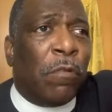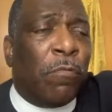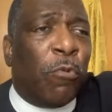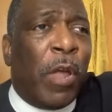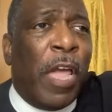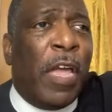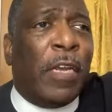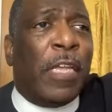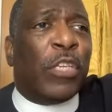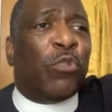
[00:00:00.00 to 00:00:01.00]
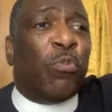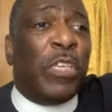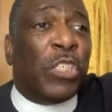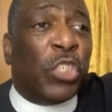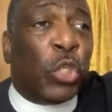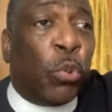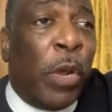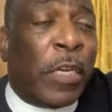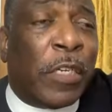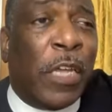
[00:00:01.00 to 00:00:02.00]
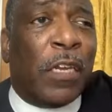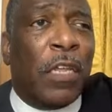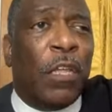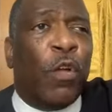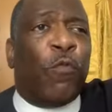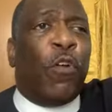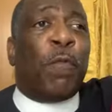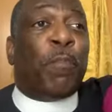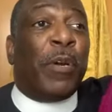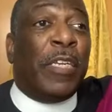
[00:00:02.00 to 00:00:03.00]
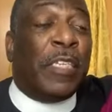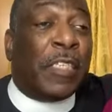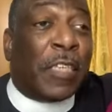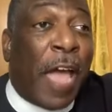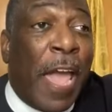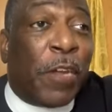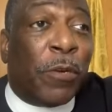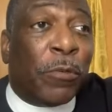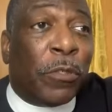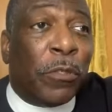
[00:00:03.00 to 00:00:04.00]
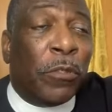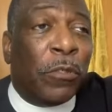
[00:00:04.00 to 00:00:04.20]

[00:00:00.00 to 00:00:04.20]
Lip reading: Red is restricted for presiders.